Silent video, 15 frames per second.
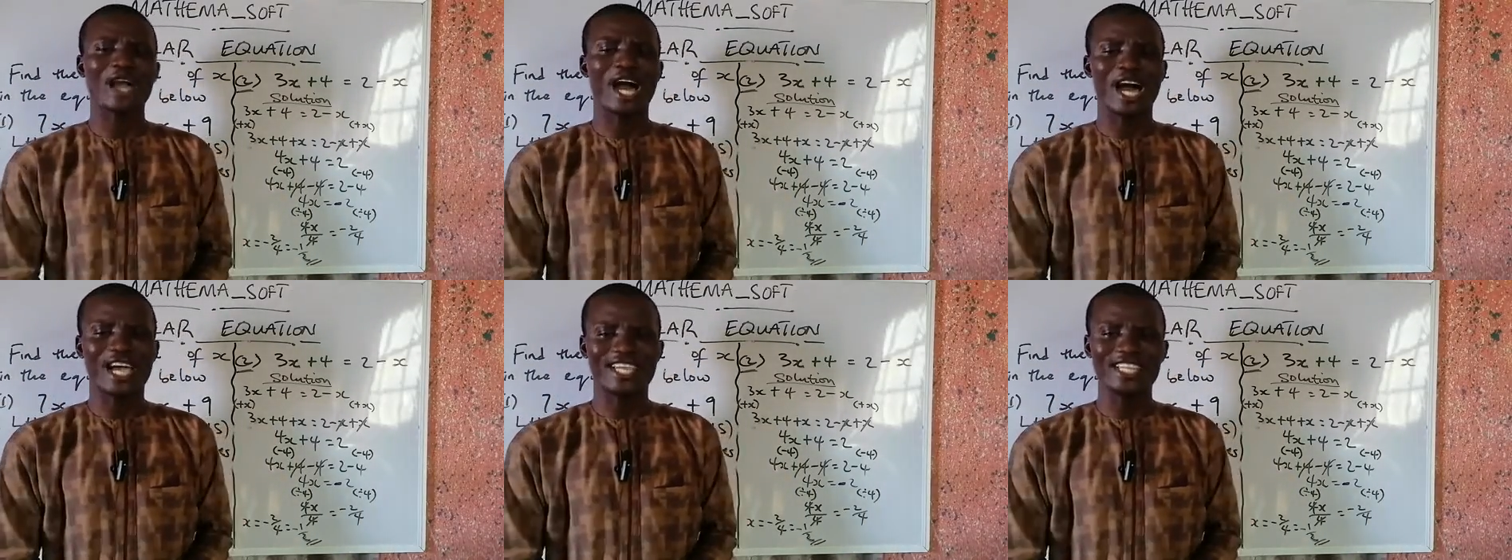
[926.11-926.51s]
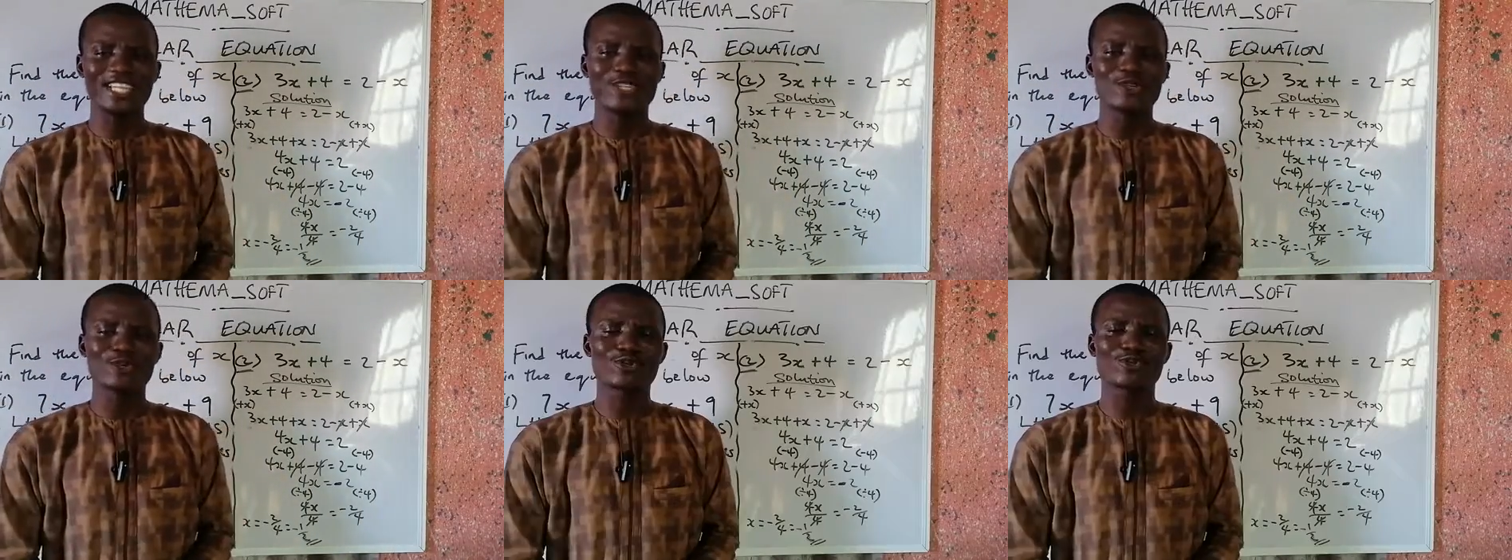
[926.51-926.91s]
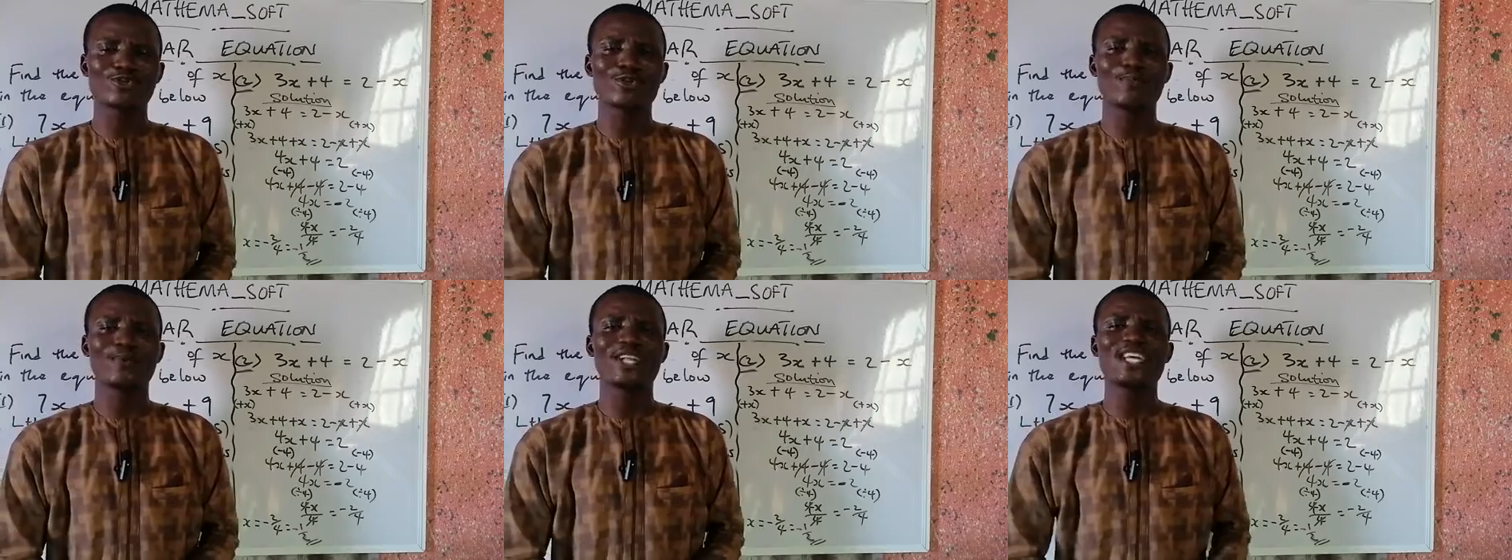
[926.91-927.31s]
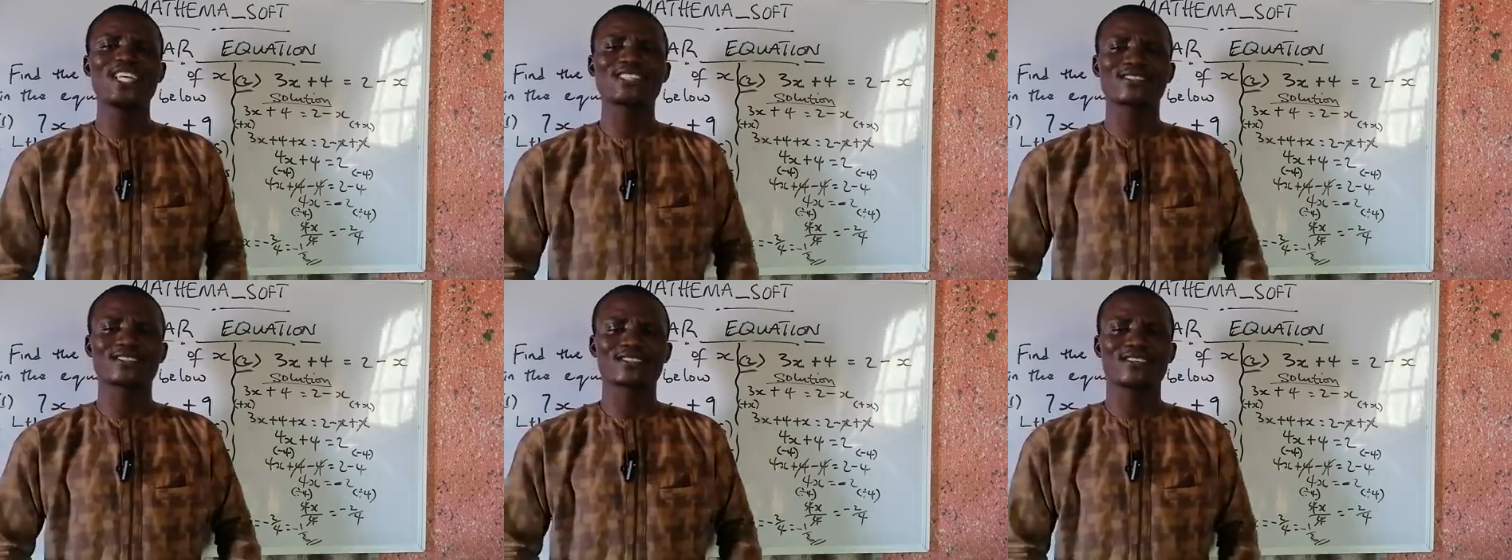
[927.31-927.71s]
I need you to
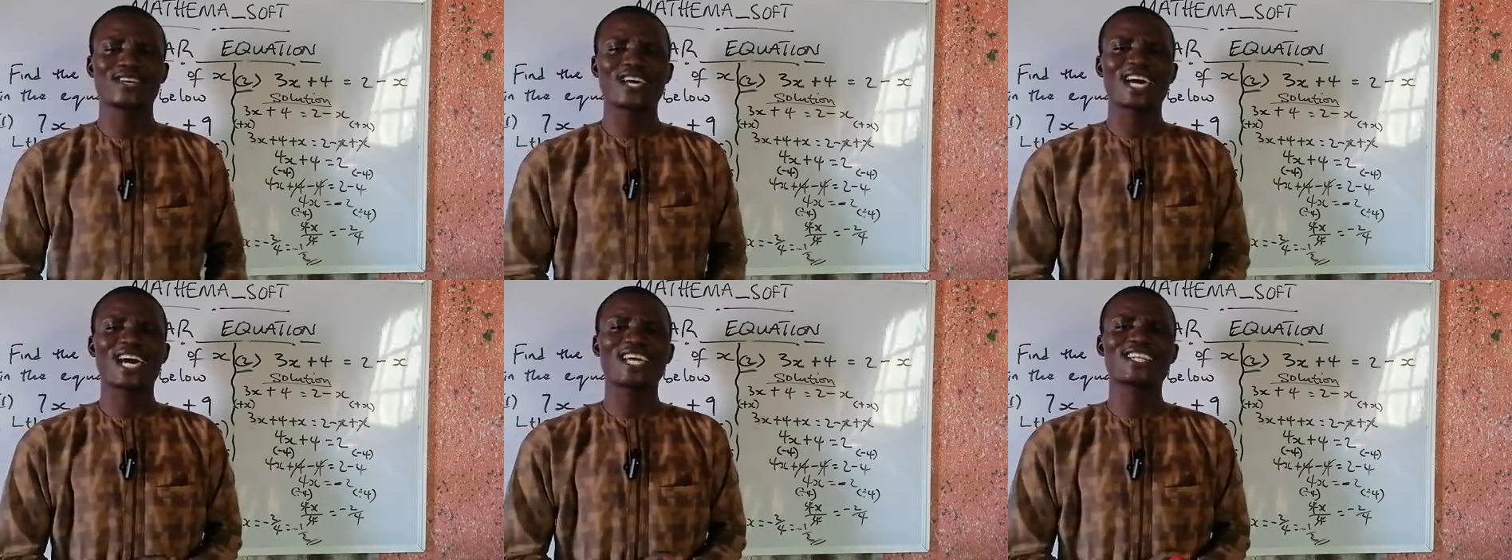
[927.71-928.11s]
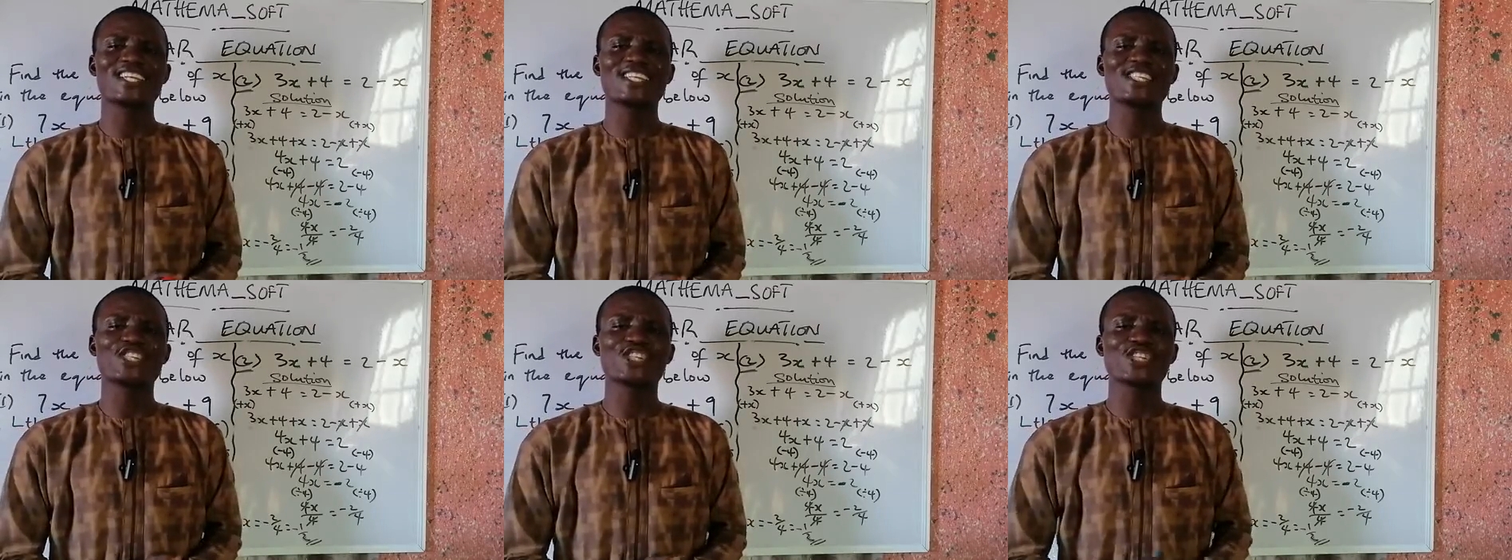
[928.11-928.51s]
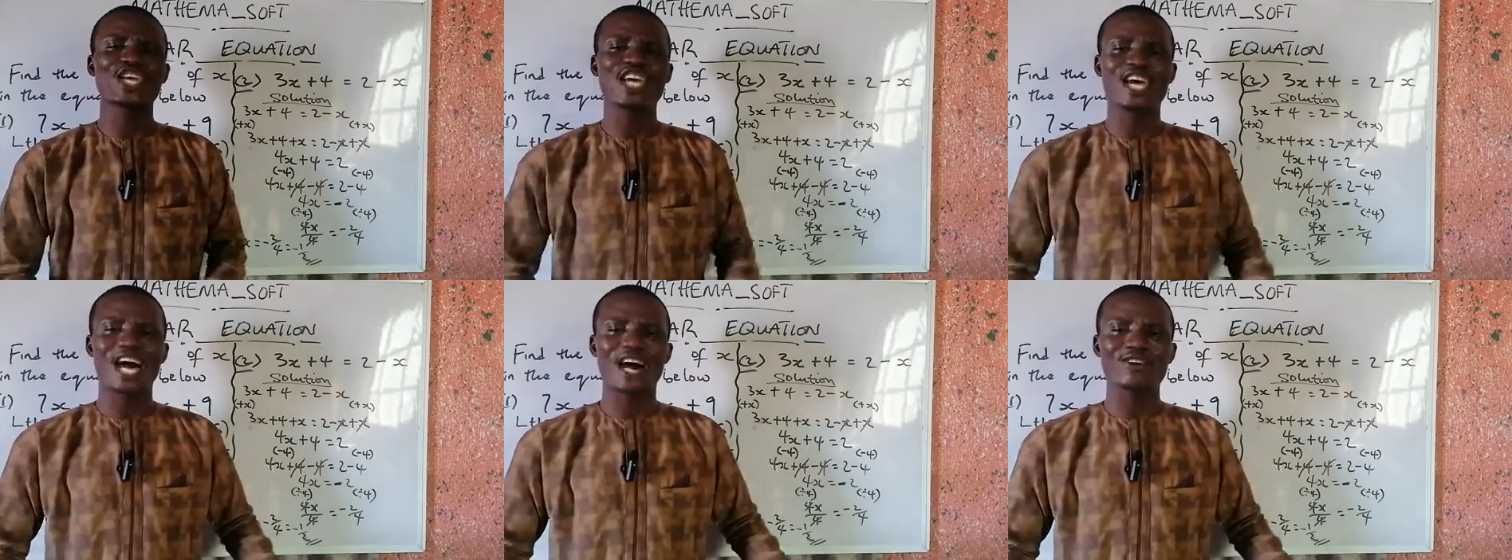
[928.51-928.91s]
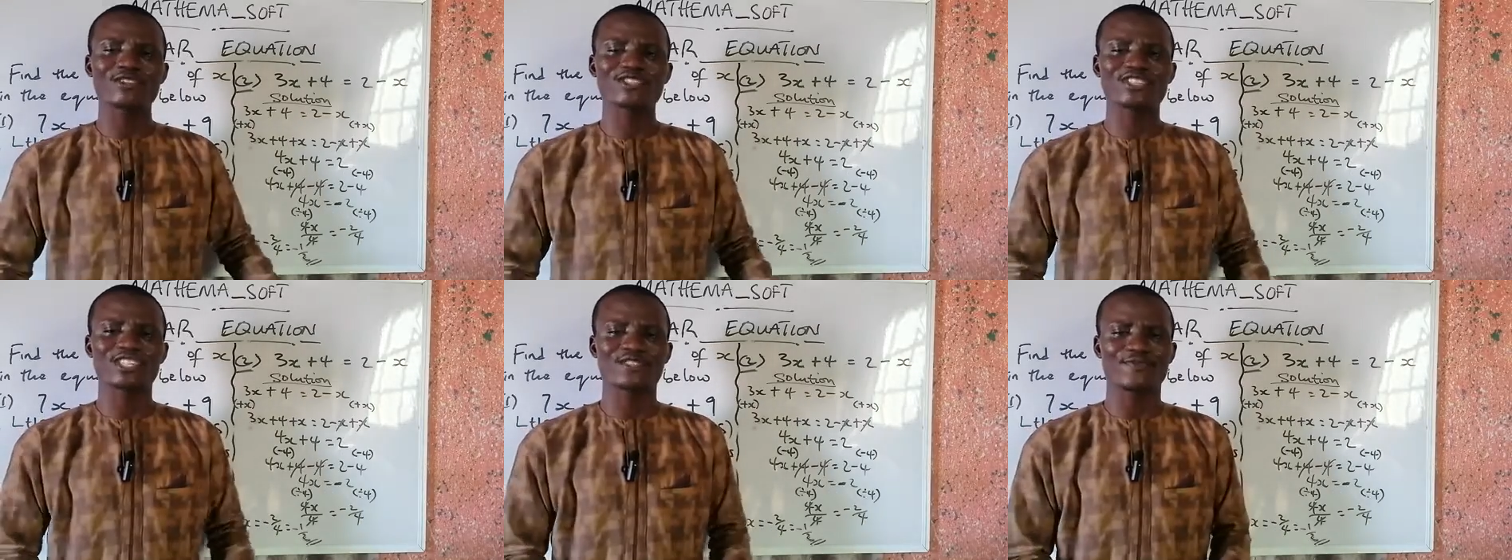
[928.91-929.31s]
please kindly share
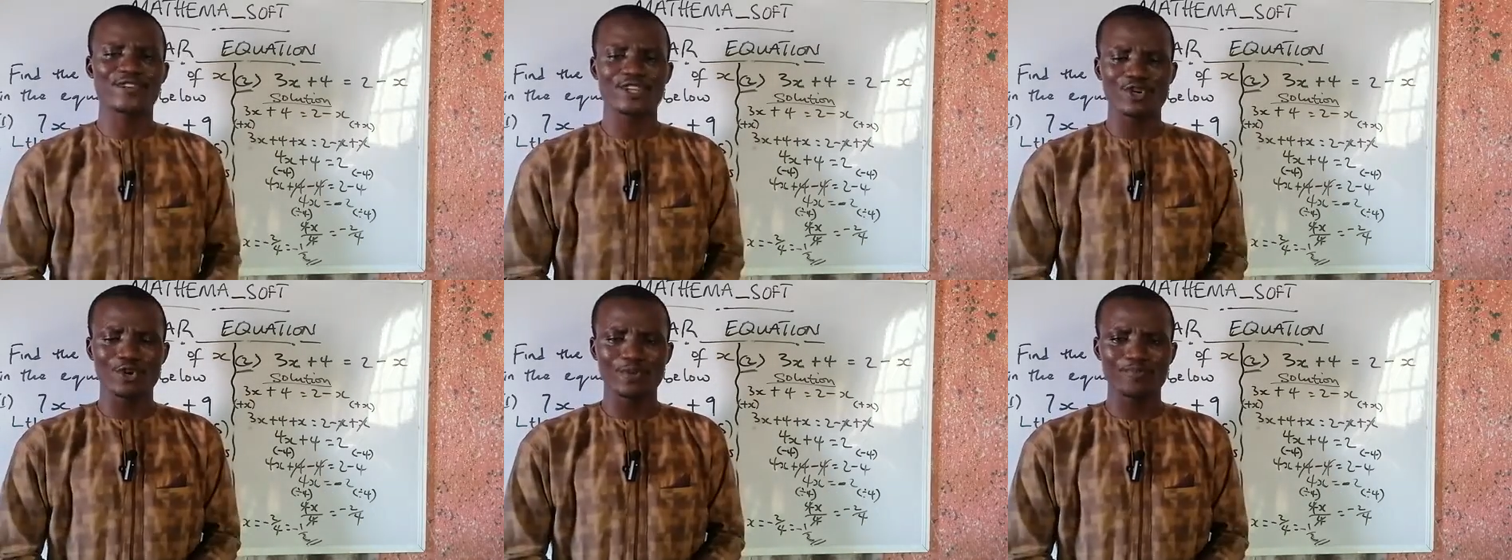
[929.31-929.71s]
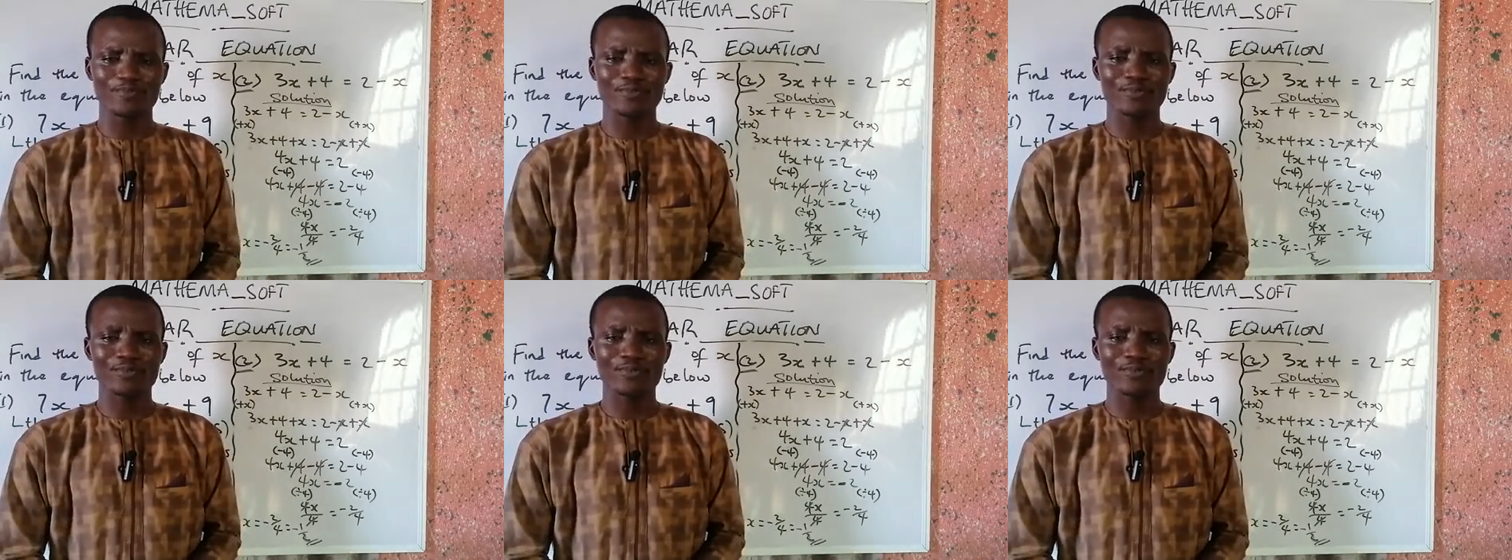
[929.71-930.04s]
out this video